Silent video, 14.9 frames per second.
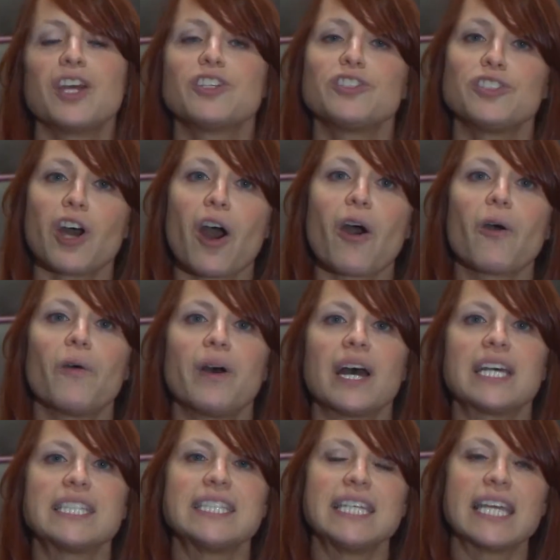So,
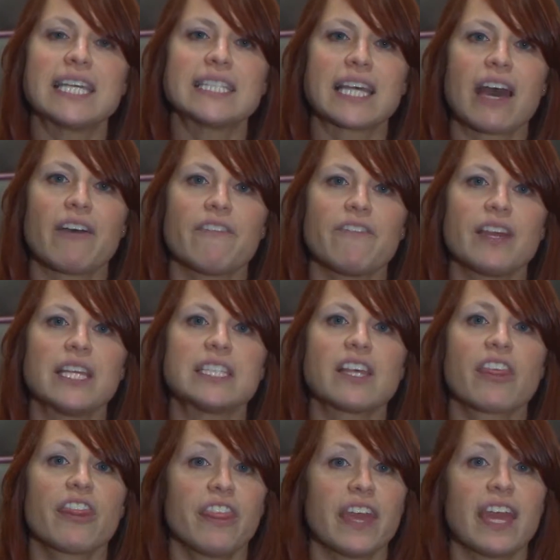a CSF is
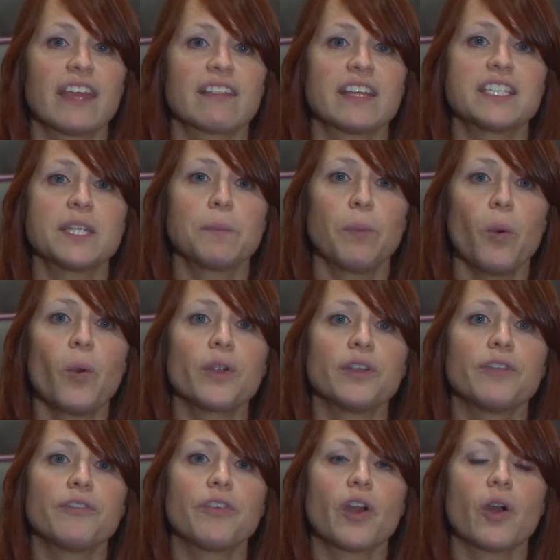a thing that's
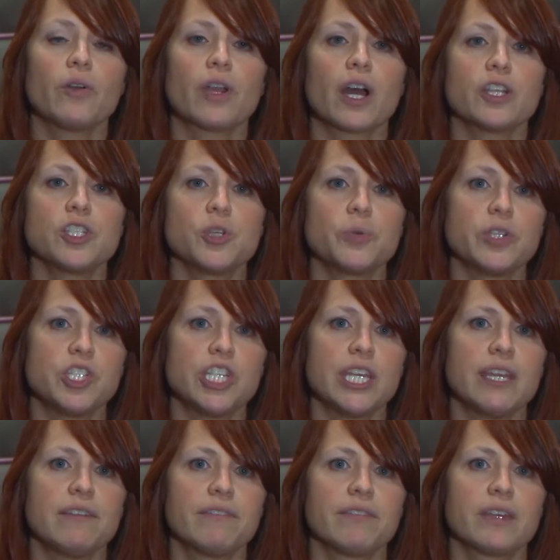important for ODOT to
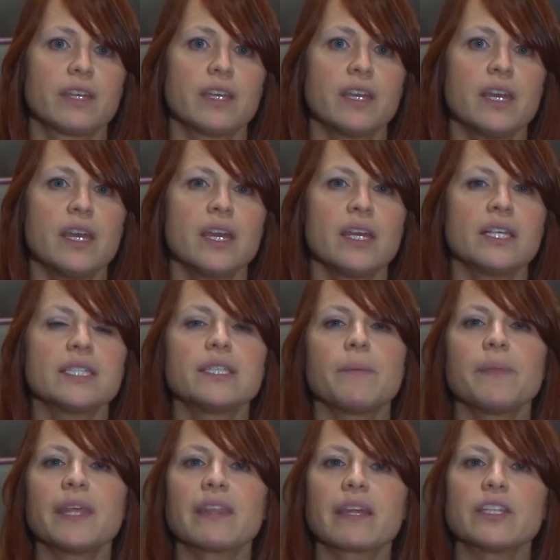achieve.
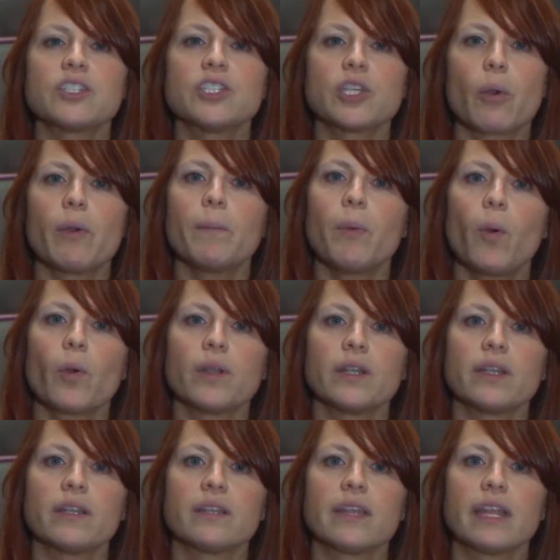Something that's so
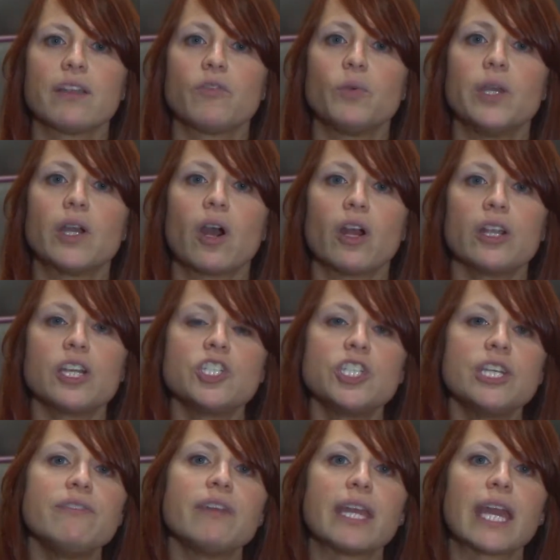important that if we aren't
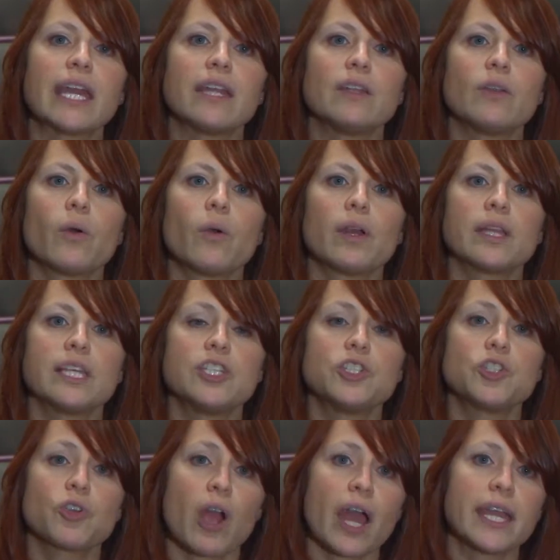achieving it, or at
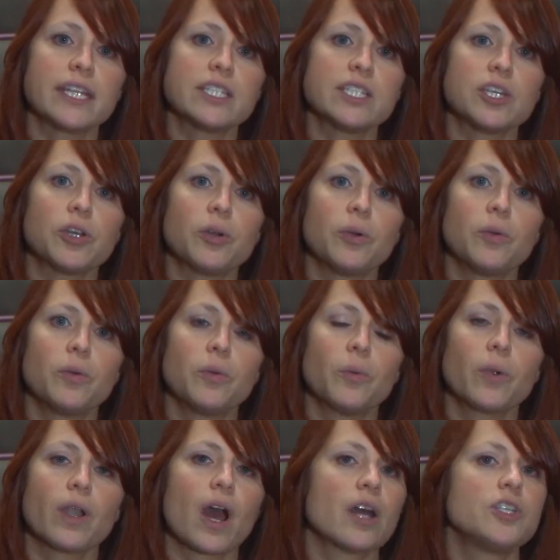least trying to,
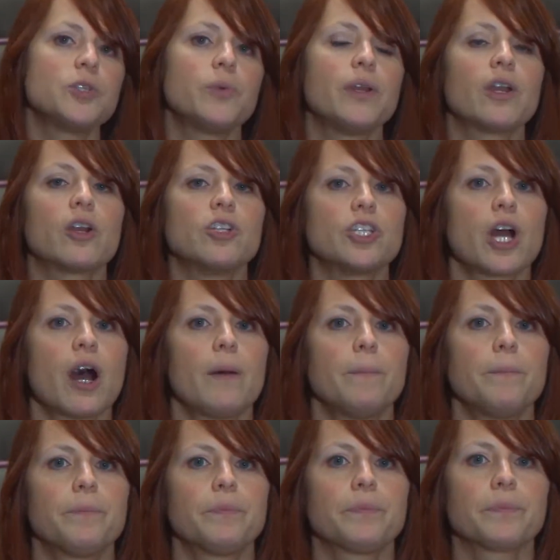we're not doing our job.
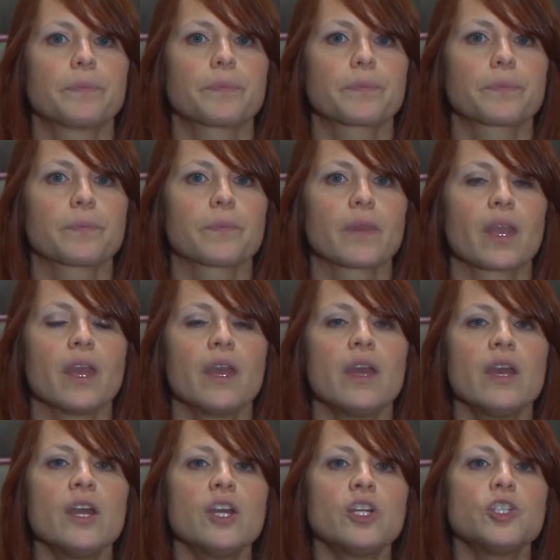
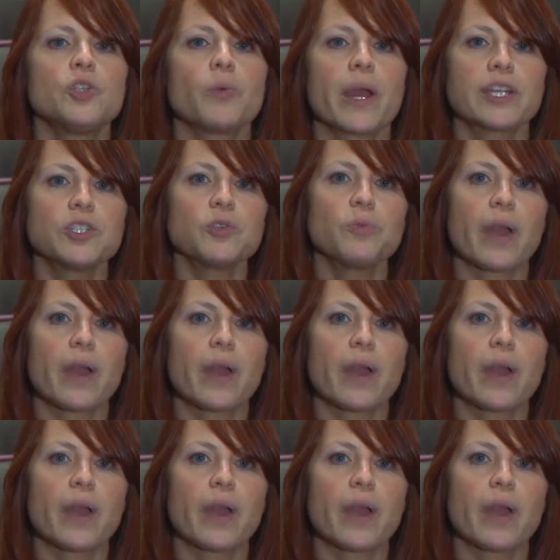Director